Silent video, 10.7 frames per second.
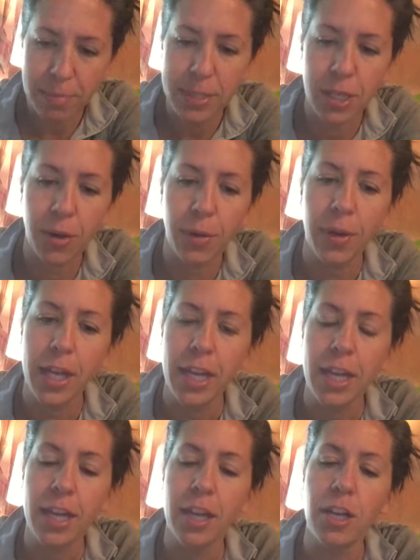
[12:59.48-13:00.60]
So
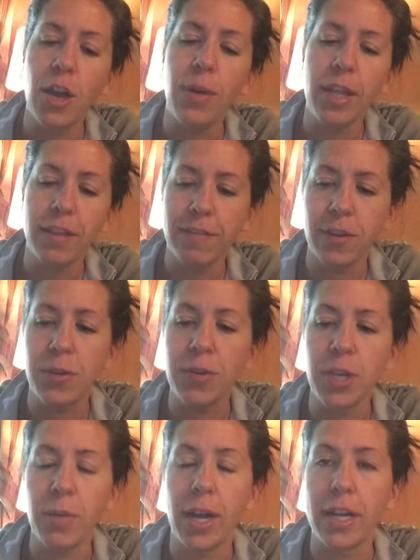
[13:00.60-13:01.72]
knowing the food,
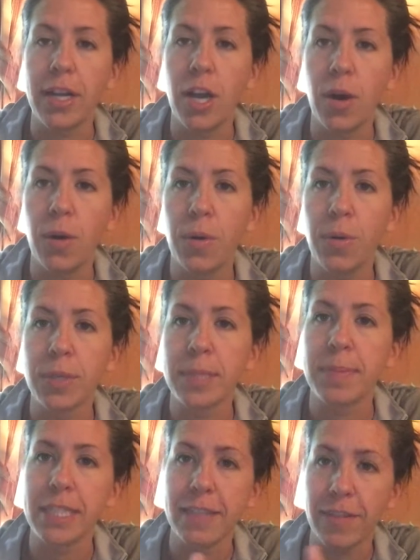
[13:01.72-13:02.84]
you want to know
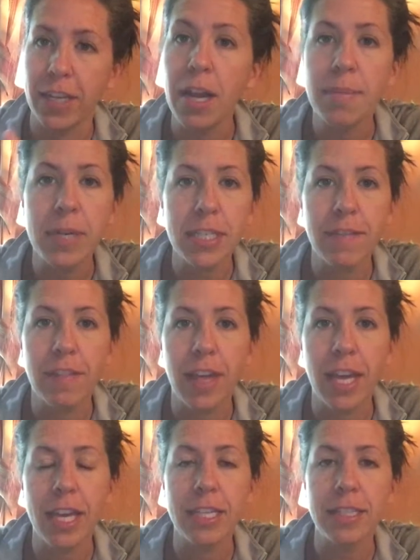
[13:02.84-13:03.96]
specific numbers of
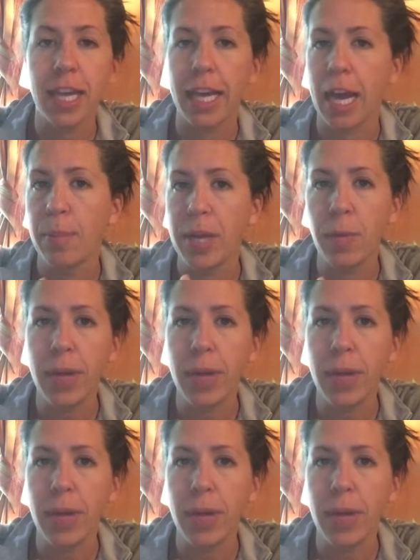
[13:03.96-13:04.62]
things, like how many